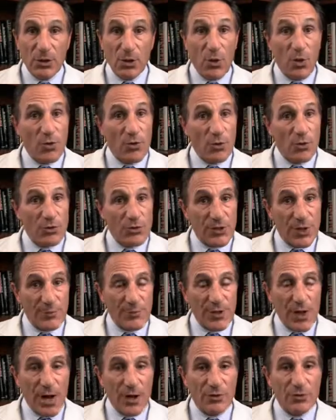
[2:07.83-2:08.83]
although
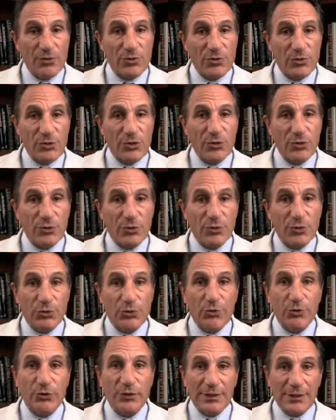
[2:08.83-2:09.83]
some doctors still
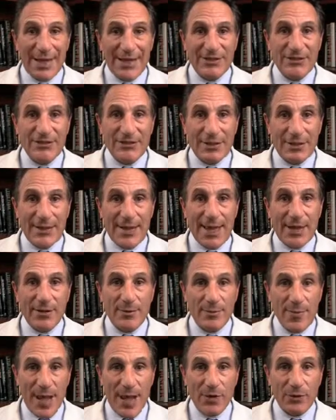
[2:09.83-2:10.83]
do less than that
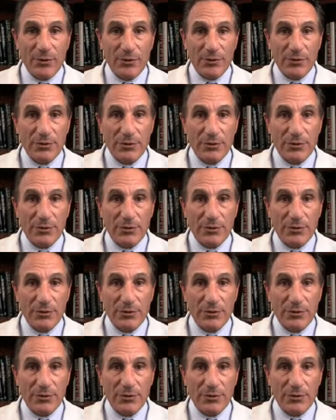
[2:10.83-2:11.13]
amount.